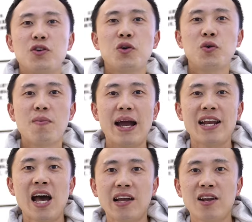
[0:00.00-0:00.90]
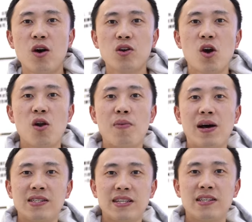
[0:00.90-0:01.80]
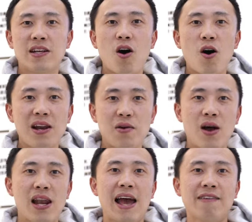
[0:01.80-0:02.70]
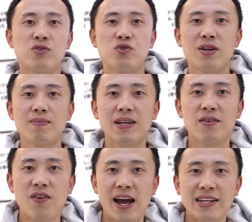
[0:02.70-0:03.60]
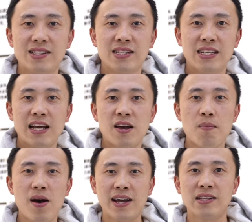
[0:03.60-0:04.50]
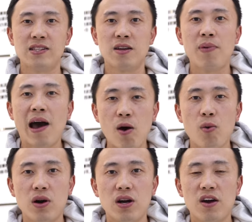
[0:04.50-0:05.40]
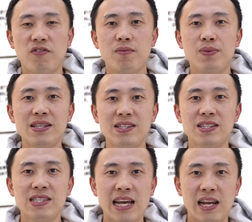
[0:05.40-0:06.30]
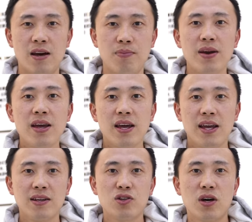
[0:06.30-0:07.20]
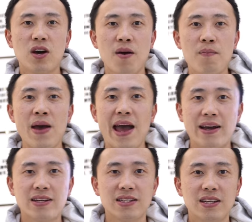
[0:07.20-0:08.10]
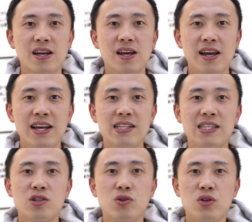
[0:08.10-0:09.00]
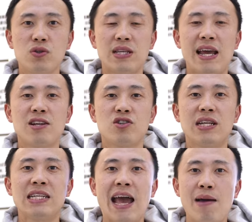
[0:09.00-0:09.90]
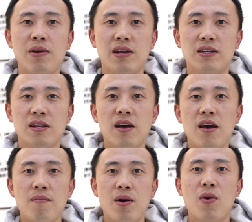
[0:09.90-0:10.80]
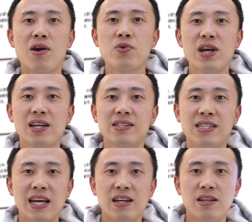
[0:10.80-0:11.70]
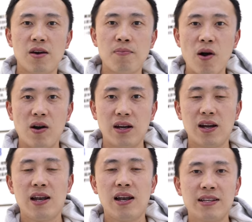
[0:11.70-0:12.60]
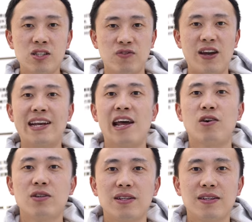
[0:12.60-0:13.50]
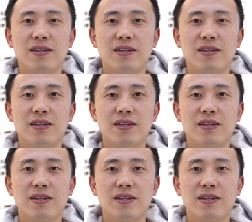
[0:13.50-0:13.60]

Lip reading: of you who might not know, YoloBox is an all-in-one live streaming device that combines the power of a PC setup into a compact, easy-to-use Android tablet. But what really set it apart? Let's find out.